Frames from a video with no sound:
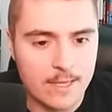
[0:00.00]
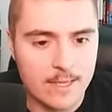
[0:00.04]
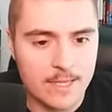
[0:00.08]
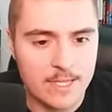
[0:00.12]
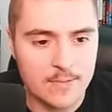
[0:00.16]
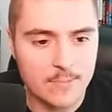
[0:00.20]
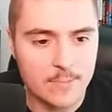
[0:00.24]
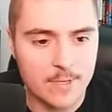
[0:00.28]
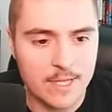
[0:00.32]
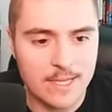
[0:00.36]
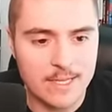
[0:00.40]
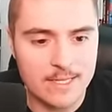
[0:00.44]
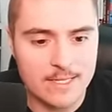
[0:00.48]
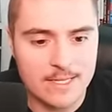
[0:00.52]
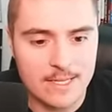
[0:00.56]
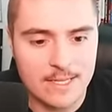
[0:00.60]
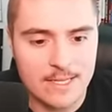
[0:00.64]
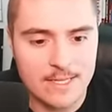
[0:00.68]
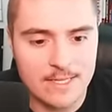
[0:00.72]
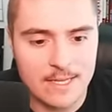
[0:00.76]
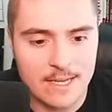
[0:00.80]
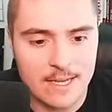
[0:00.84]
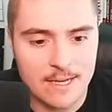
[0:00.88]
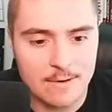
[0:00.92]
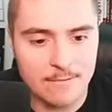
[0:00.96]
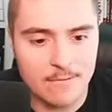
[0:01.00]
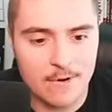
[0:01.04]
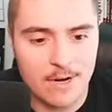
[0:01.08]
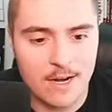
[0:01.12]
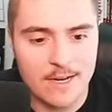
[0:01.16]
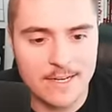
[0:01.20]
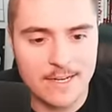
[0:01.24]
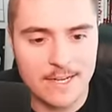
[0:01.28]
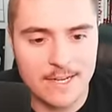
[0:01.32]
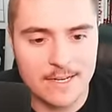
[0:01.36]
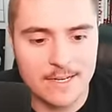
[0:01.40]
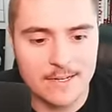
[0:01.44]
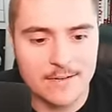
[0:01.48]
This place is a
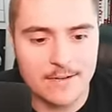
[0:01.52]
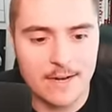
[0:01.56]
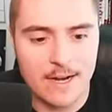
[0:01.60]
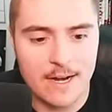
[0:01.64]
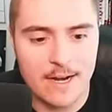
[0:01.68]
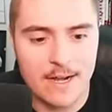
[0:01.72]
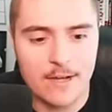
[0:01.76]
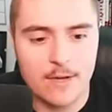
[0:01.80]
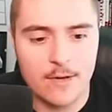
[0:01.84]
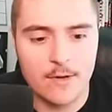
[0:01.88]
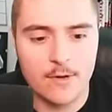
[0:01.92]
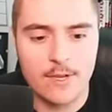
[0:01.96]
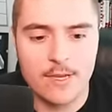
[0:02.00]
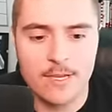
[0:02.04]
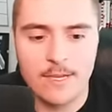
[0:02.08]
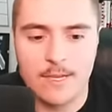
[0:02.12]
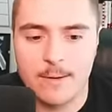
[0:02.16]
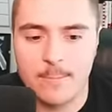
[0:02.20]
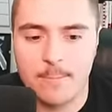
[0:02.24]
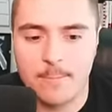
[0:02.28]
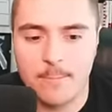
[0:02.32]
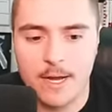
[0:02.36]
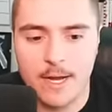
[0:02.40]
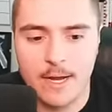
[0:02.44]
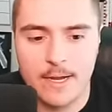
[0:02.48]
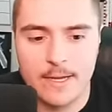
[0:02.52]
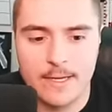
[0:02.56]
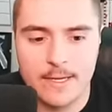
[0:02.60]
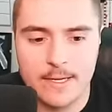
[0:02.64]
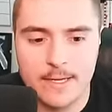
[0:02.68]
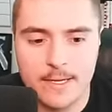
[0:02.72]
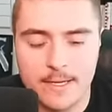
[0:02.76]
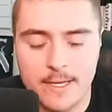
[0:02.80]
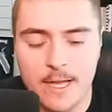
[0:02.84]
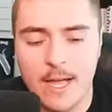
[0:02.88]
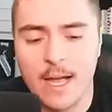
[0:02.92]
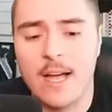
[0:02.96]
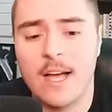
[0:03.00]
rocking crowd. And my
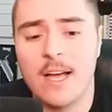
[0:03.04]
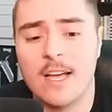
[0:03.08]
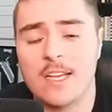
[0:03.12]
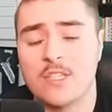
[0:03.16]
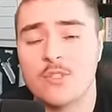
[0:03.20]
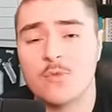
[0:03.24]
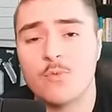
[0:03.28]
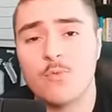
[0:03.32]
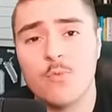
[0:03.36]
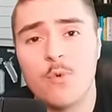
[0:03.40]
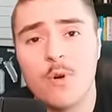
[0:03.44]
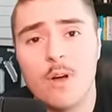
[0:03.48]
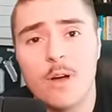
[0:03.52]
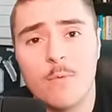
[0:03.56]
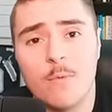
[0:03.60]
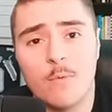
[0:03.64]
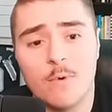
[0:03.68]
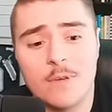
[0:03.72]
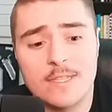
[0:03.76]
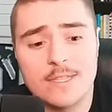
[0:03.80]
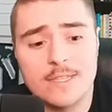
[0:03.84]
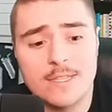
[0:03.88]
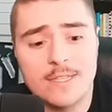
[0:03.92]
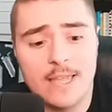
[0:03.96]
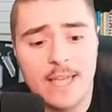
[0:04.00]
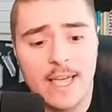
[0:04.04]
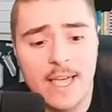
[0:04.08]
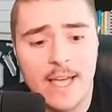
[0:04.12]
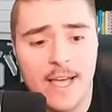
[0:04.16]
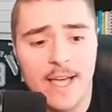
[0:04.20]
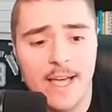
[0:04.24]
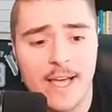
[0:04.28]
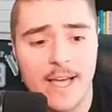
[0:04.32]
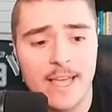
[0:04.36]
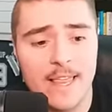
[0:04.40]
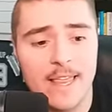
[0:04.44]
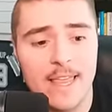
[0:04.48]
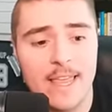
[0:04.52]
gosh, what was
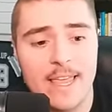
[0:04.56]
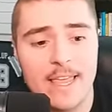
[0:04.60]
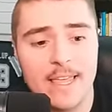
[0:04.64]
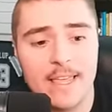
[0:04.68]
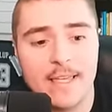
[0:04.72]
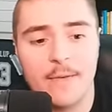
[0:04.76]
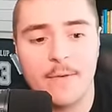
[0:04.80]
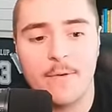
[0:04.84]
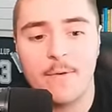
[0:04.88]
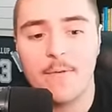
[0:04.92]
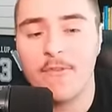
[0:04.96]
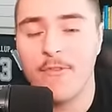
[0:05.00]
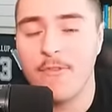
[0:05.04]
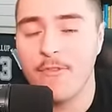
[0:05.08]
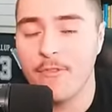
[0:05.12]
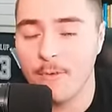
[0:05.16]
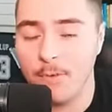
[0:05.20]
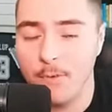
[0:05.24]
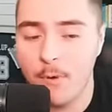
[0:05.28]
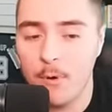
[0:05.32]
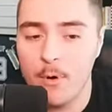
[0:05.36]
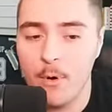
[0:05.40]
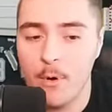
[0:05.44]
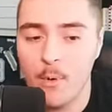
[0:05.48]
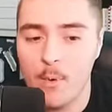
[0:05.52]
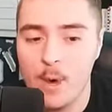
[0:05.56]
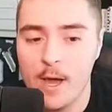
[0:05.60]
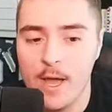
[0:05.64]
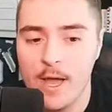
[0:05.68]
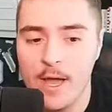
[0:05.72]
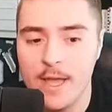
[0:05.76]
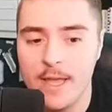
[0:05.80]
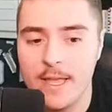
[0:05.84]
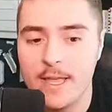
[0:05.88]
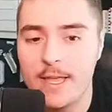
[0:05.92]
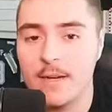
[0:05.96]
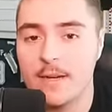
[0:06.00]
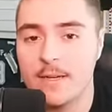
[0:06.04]
that? A
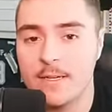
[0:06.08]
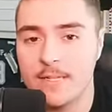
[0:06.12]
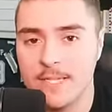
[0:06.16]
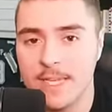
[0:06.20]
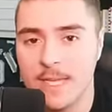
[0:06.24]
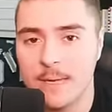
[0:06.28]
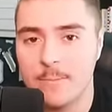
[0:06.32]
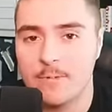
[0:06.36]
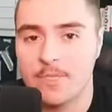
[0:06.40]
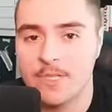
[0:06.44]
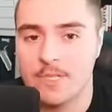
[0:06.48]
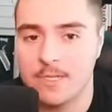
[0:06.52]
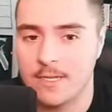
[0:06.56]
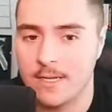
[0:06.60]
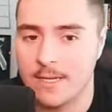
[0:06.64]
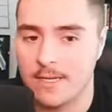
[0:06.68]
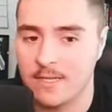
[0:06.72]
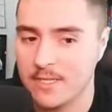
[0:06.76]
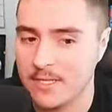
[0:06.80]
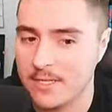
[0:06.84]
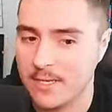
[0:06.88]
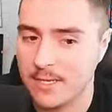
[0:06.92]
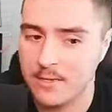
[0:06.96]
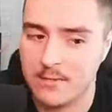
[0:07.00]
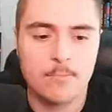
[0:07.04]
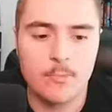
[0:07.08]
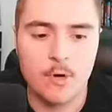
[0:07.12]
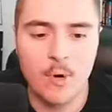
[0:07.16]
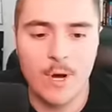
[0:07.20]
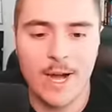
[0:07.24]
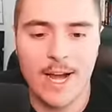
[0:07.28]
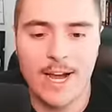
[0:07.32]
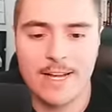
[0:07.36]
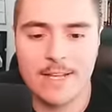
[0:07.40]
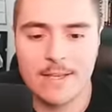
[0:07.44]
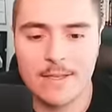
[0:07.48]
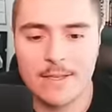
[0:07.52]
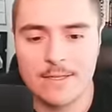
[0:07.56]
throwaway interception touchdown.
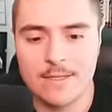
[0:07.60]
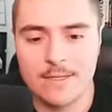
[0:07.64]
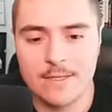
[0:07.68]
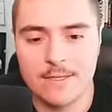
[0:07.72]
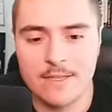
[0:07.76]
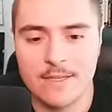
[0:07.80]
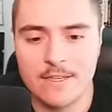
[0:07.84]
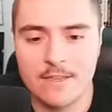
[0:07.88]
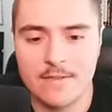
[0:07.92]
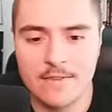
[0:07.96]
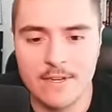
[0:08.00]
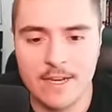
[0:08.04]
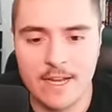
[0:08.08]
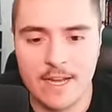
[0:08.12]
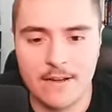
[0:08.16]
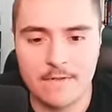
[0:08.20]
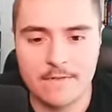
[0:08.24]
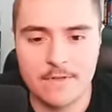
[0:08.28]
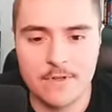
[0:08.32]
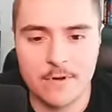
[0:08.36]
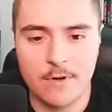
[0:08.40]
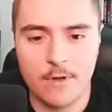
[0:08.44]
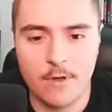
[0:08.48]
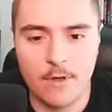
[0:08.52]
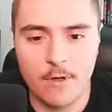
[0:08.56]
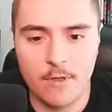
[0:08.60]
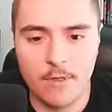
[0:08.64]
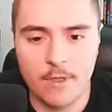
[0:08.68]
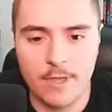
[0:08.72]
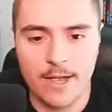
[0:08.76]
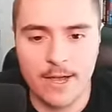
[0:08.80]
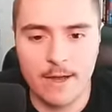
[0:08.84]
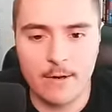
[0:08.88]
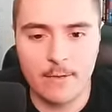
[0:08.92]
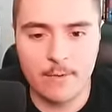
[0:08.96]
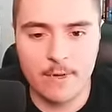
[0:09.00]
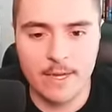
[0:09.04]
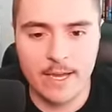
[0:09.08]
Miraculously, even after all
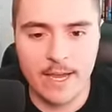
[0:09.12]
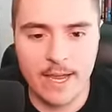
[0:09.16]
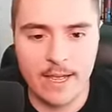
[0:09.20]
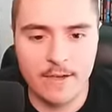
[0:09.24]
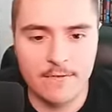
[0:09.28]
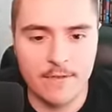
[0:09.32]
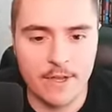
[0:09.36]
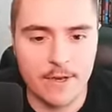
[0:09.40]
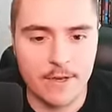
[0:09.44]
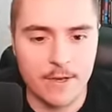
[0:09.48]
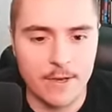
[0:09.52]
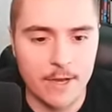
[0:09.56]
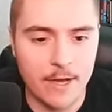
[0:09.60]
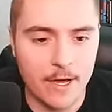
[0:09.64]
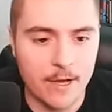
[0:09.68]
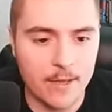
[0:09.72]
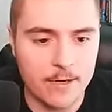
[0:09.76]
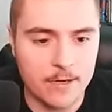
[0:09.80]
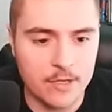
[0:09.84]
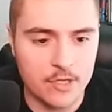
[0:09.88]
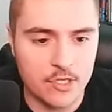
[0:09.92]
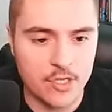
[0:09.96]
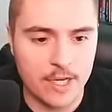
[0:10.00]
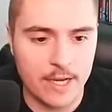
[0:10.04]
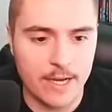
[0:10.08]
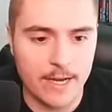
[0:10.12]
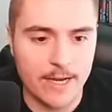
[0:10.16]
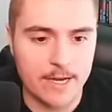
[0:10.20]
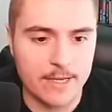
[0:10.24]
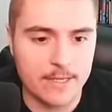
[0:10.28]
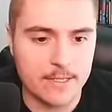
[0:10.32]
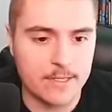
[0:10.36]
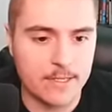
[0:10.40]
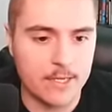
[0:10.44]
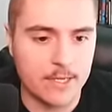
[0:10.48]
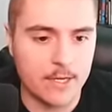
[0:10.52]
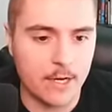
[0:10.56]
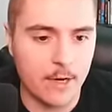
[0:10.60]
that, we have another
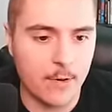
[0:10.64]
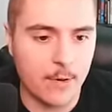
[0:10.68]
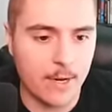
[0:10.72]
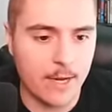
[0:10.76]
chance to go